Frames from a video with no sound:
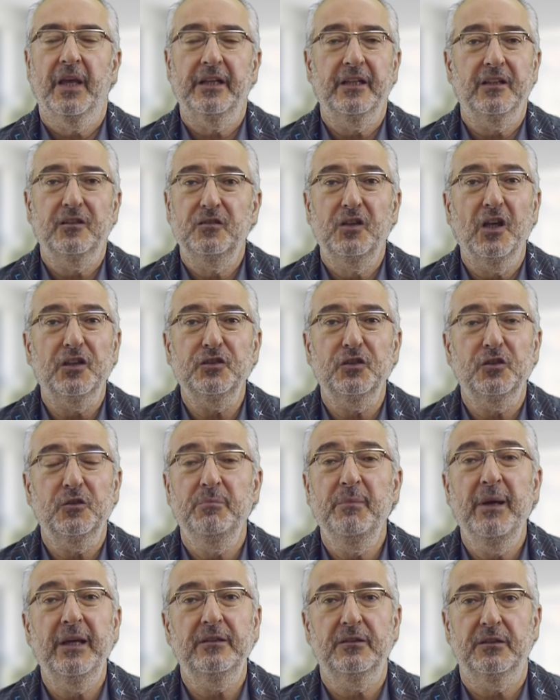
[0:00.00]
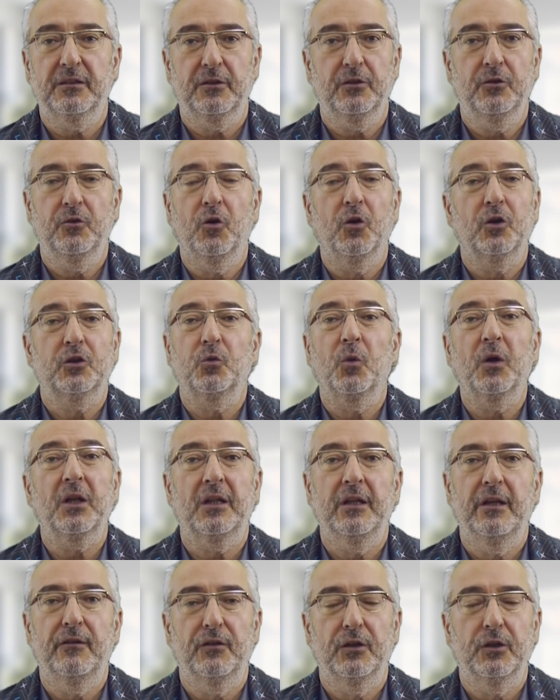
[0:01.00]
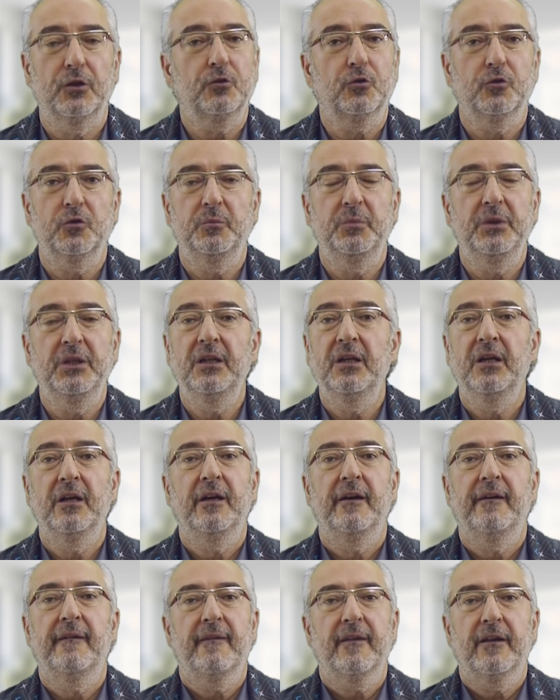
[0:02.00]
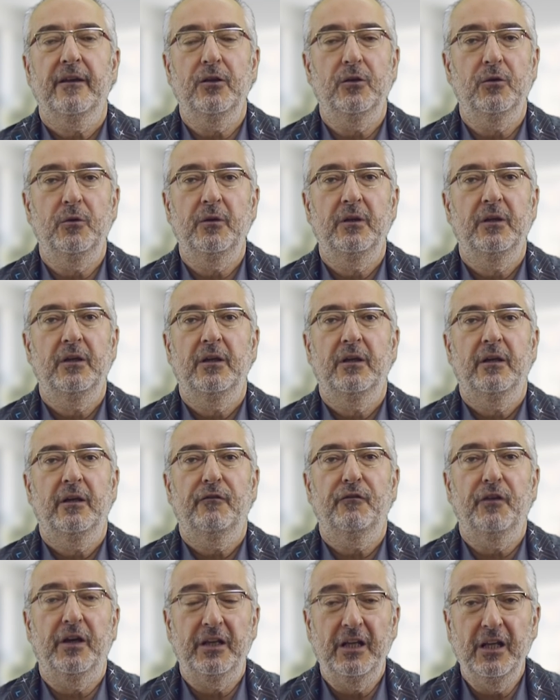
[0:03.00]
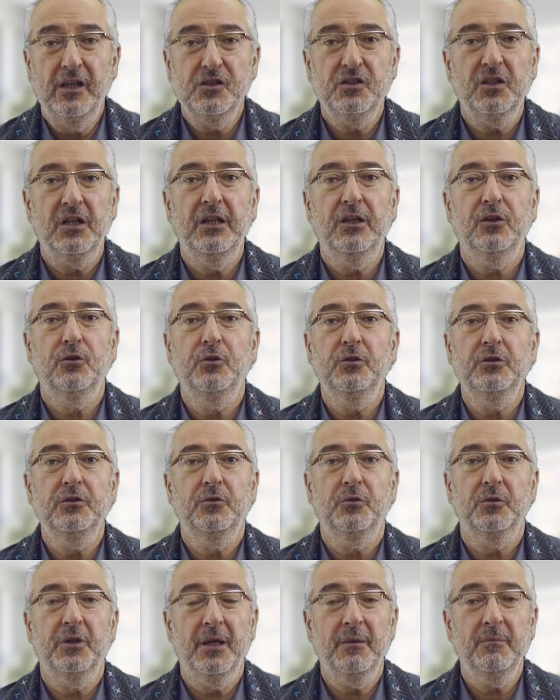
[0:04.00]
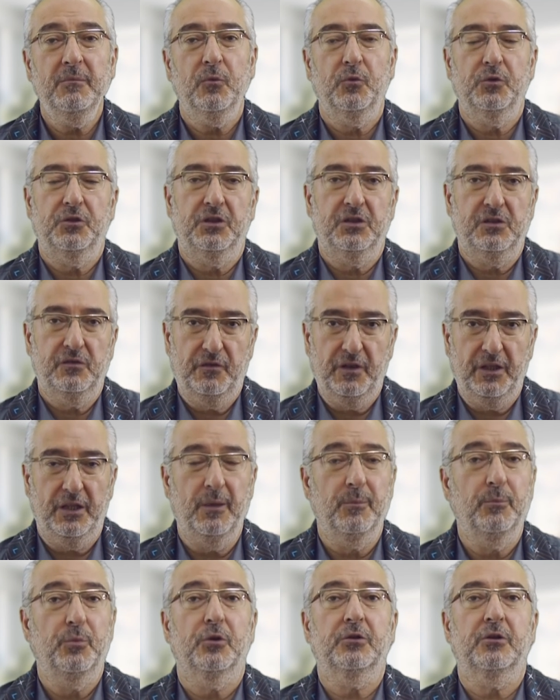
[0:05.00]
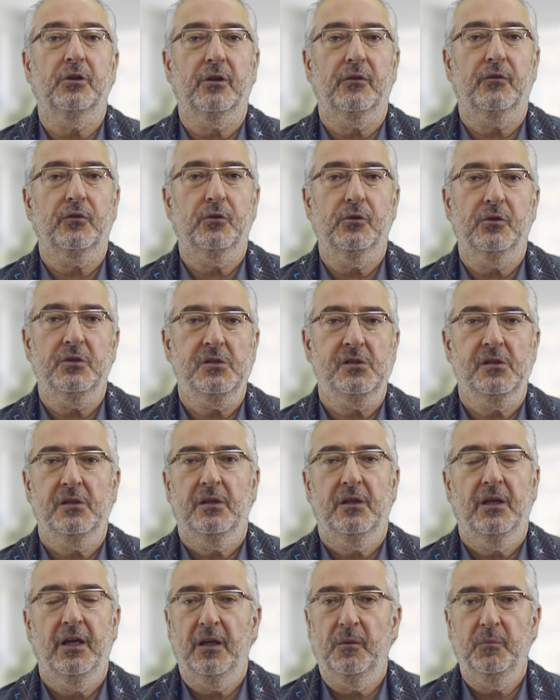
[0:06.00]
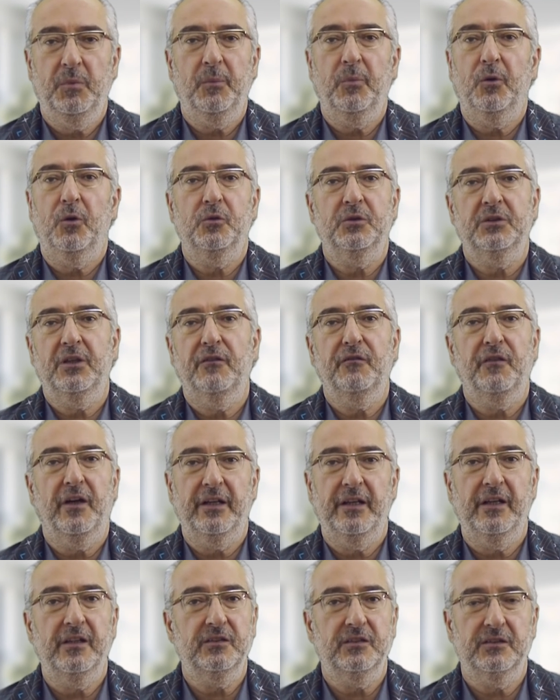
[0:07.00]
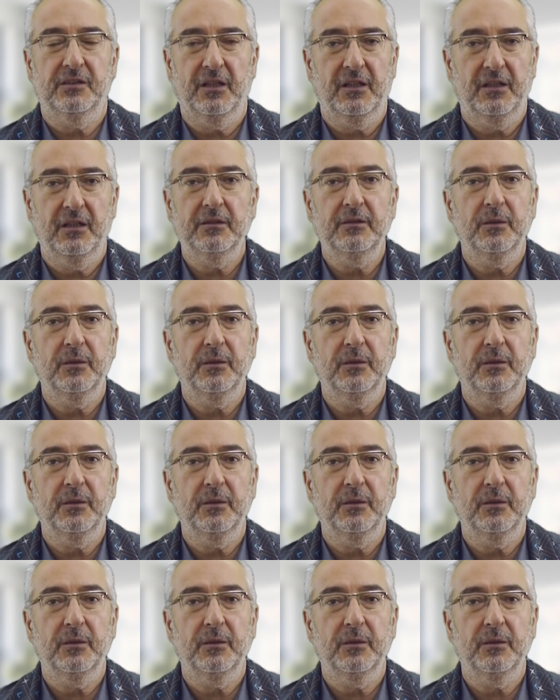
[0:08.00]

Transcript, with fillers: and it doesn't matter you know at what level it could be you know financially good to them which is very important of course and people who say finances are